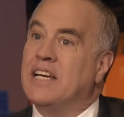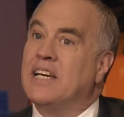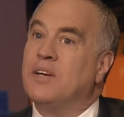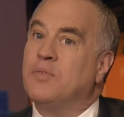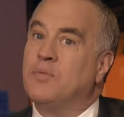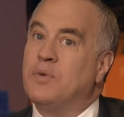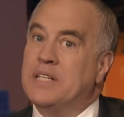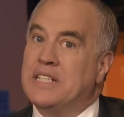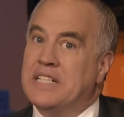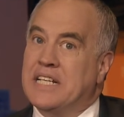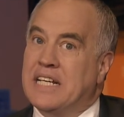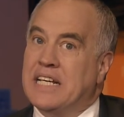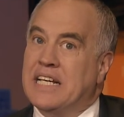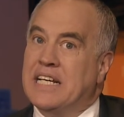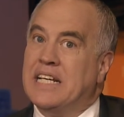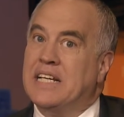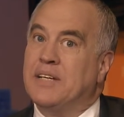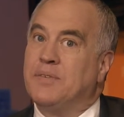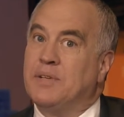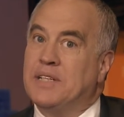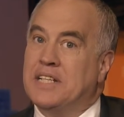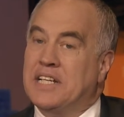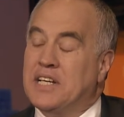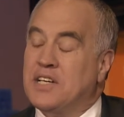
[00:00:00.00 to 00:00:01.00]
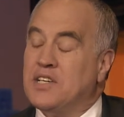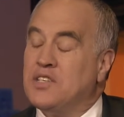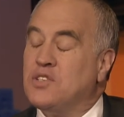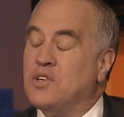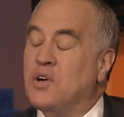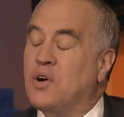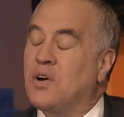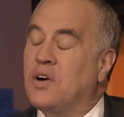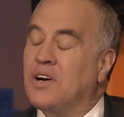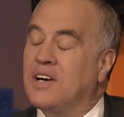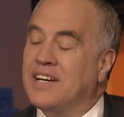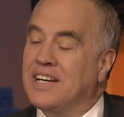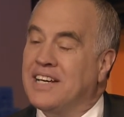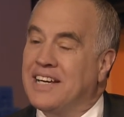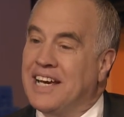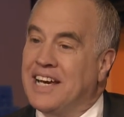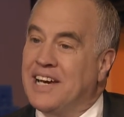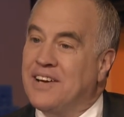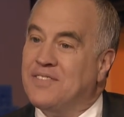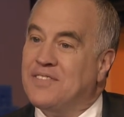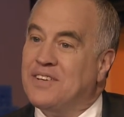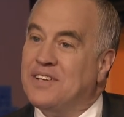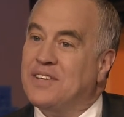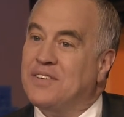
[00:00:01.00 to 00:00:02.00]
we did a we did a song
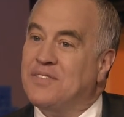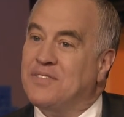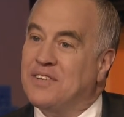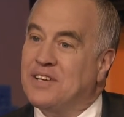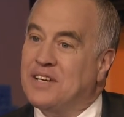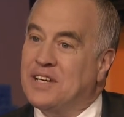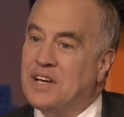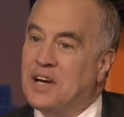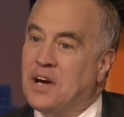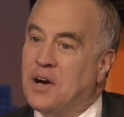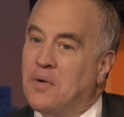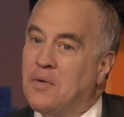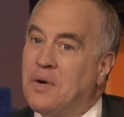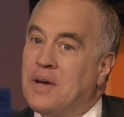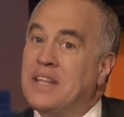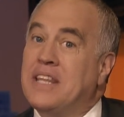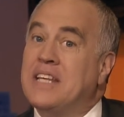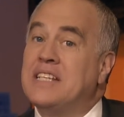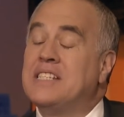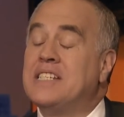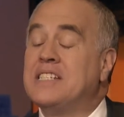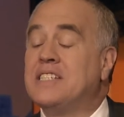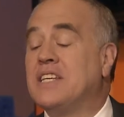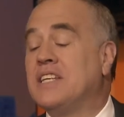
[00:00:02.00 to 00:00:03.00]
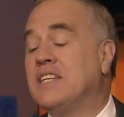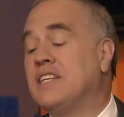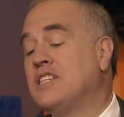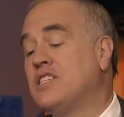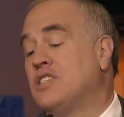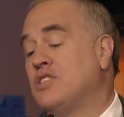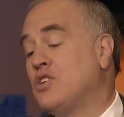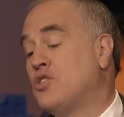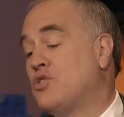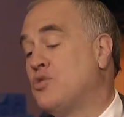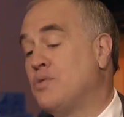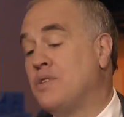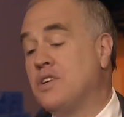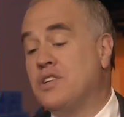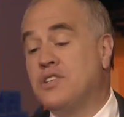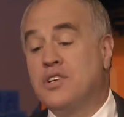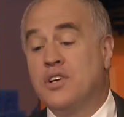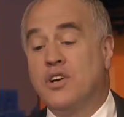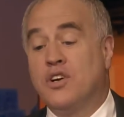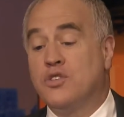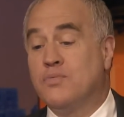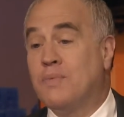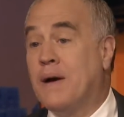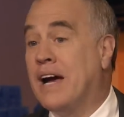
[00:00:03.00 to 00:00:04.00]
after the video, and this is this is a tradition
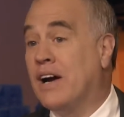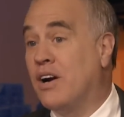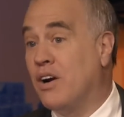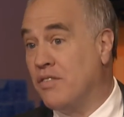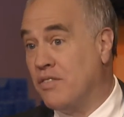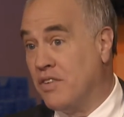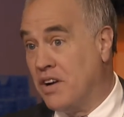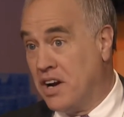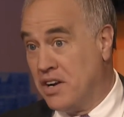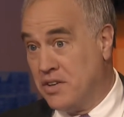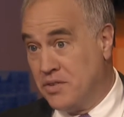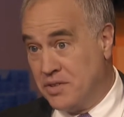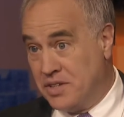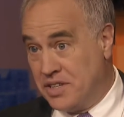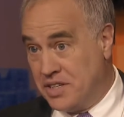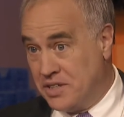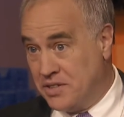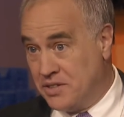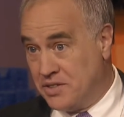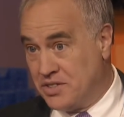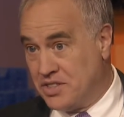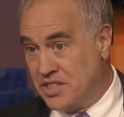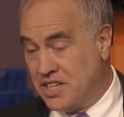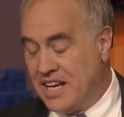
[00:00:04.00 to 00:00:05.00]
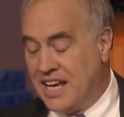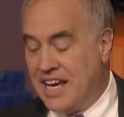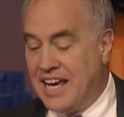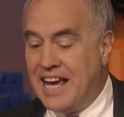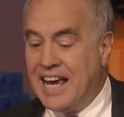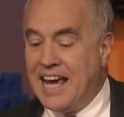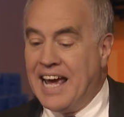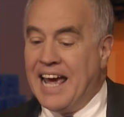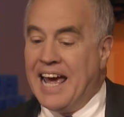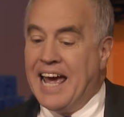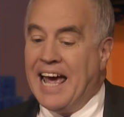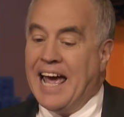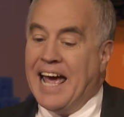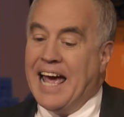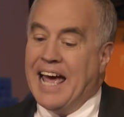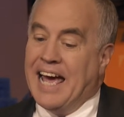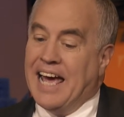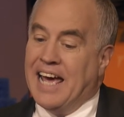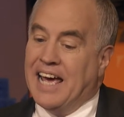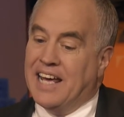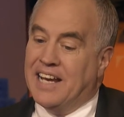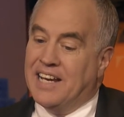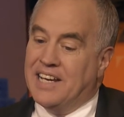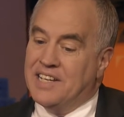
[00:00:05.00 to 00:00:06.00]
that goes back over hundred years,
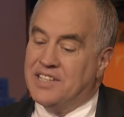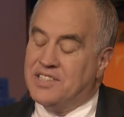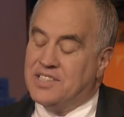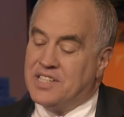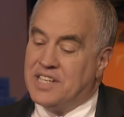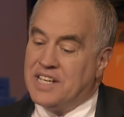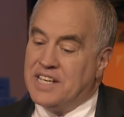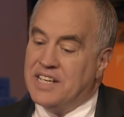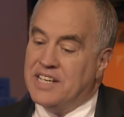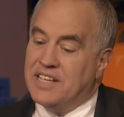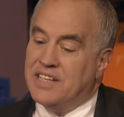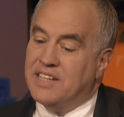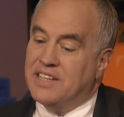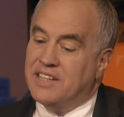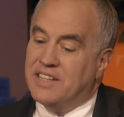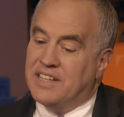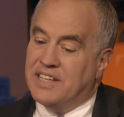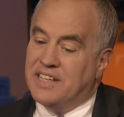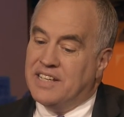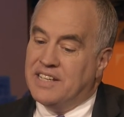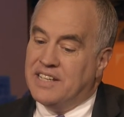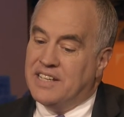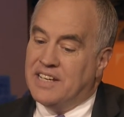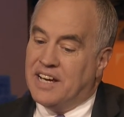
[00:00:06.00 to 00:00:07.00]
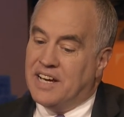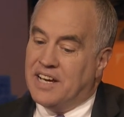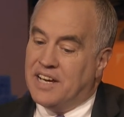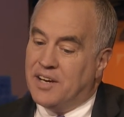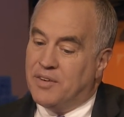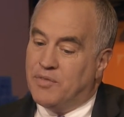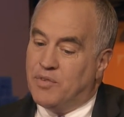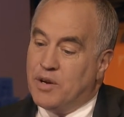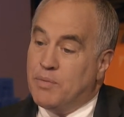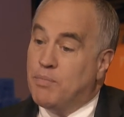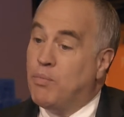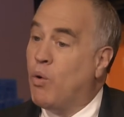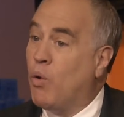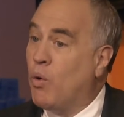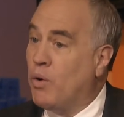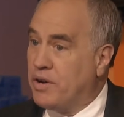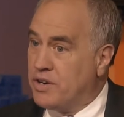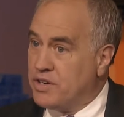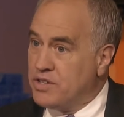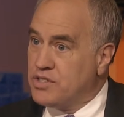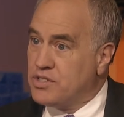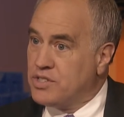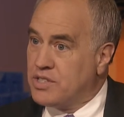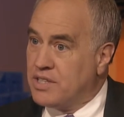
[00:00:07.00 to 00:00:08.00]
and it's the the uh,
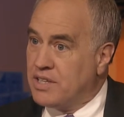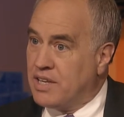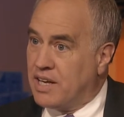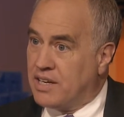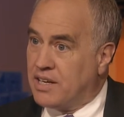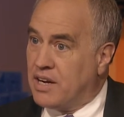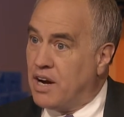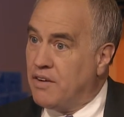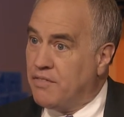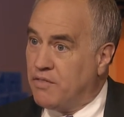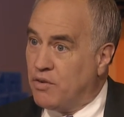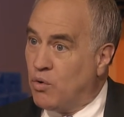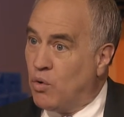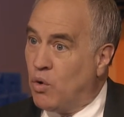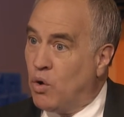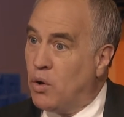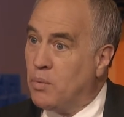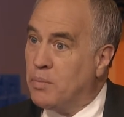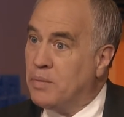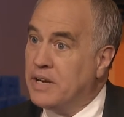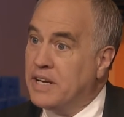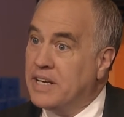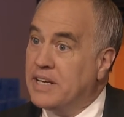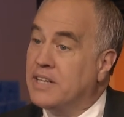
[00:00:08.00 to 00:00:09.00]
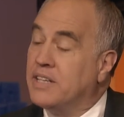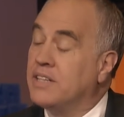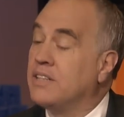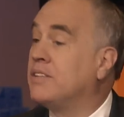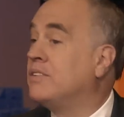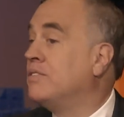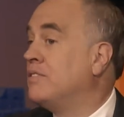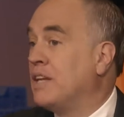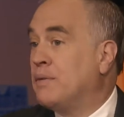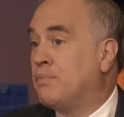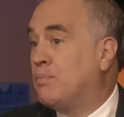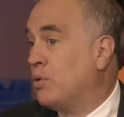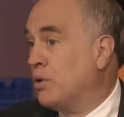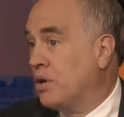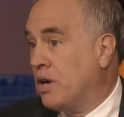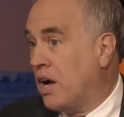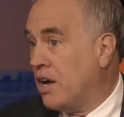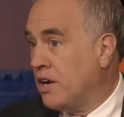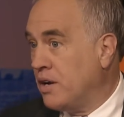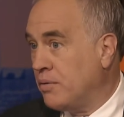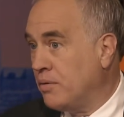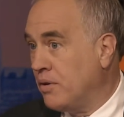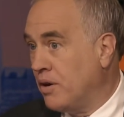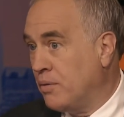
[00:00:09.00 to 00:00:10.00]
reporters that cover Albany. They put
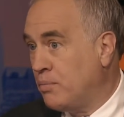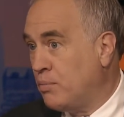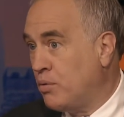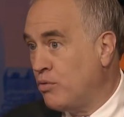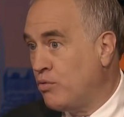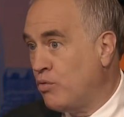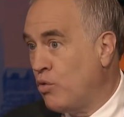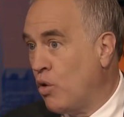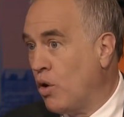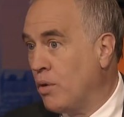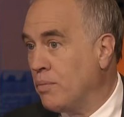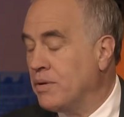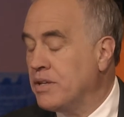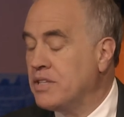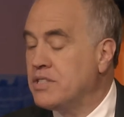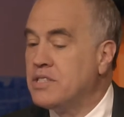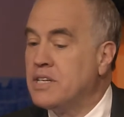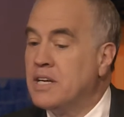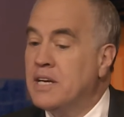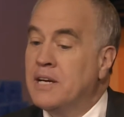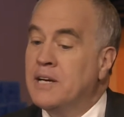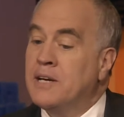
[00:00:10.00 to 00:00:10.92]
on a, a performance